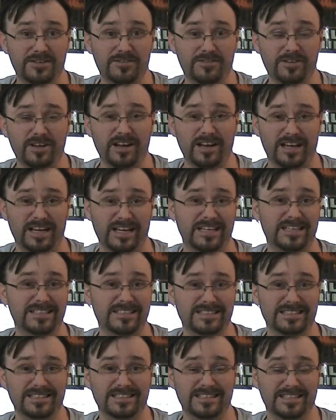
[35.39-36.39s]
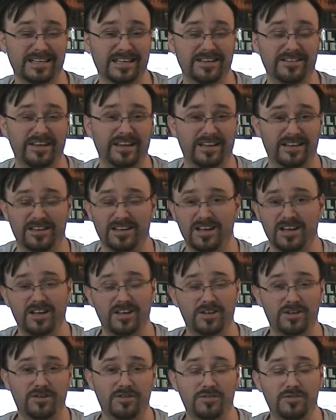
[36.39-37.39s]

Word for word: Really? I mean, you,